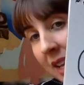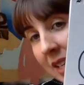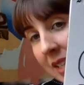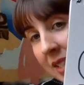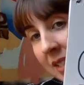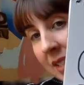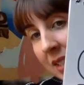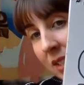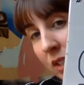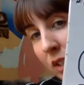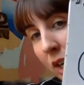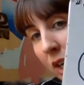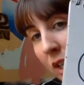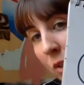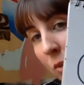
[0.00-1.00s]
Since it
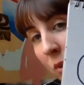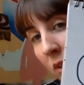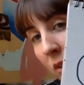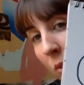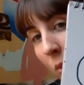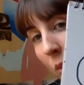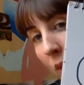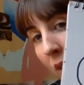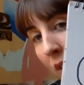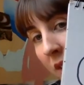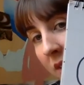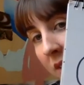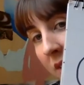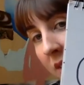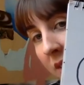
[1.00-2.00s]
starts with the
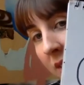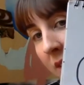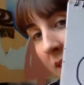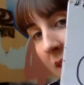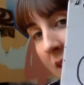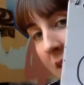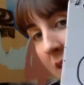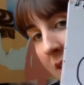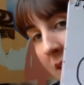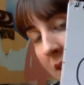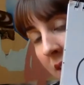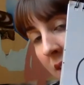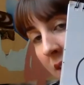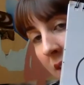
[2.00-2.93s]
word city,